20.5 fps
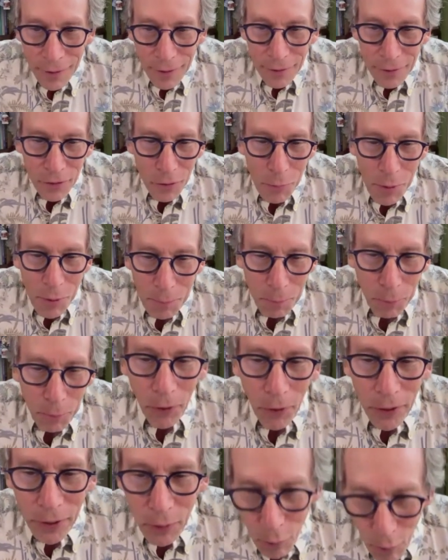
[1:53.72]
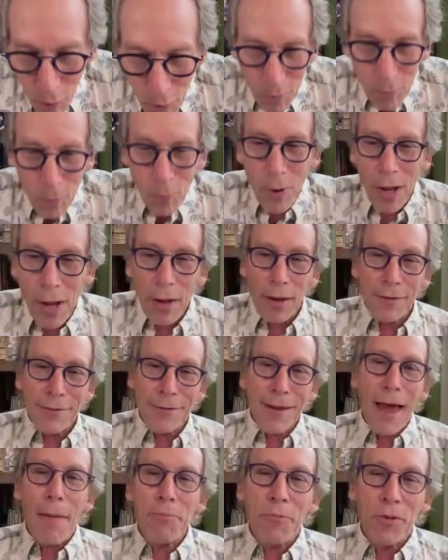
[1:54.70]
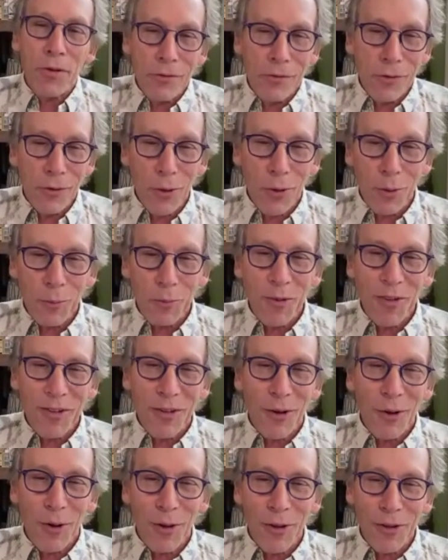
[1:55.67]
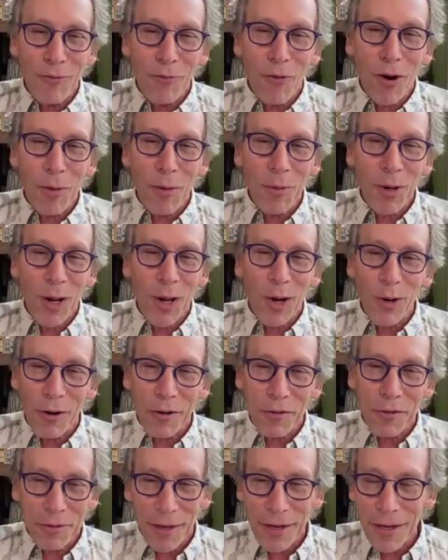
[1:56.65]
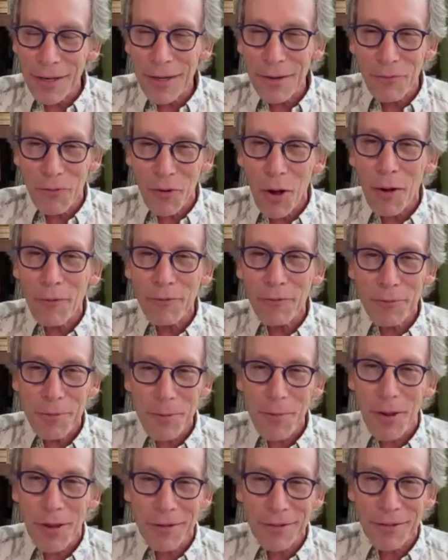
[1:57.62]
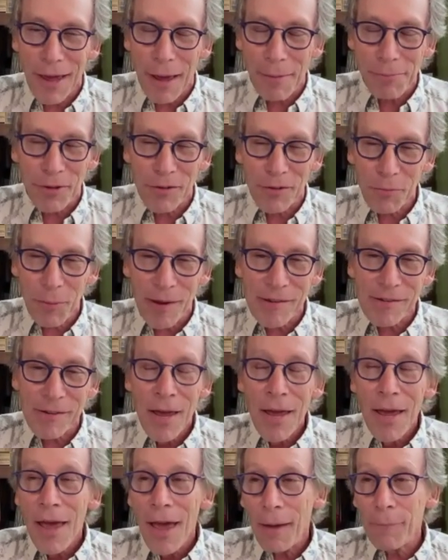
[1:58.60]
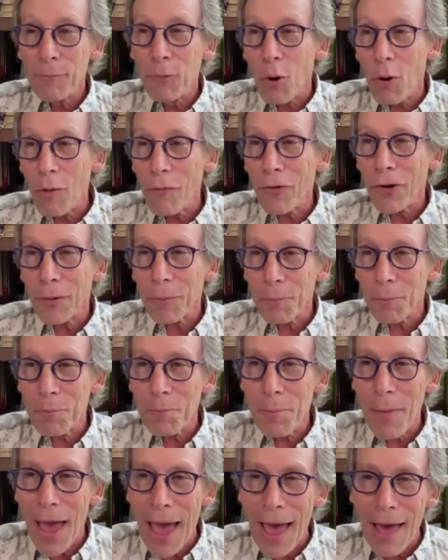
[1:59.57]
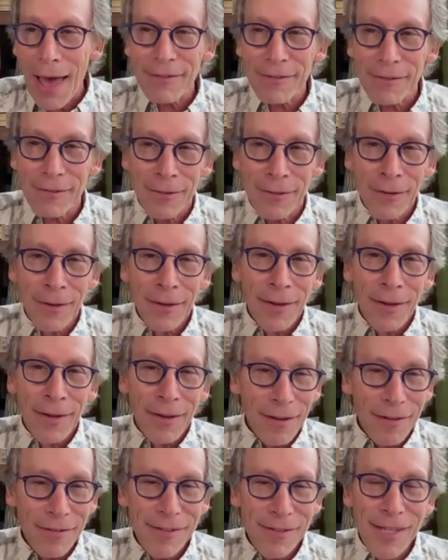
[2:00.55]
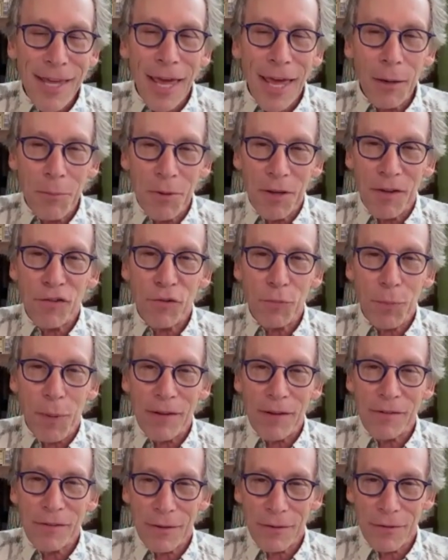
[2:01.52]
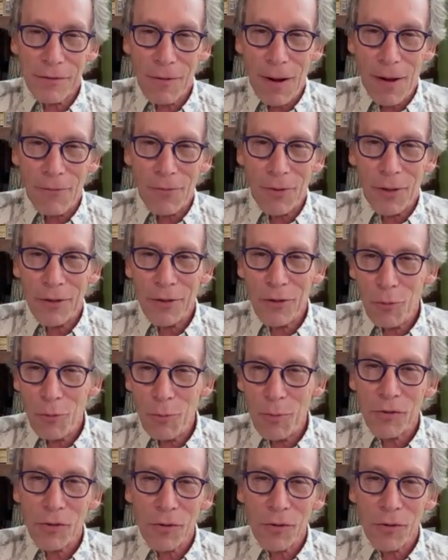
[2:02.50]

to be pretty well adapted to the uh, environment on Earth. They didn't evolve to be well adapted to space. And moreover, mass is the enemy of space travel. And humans are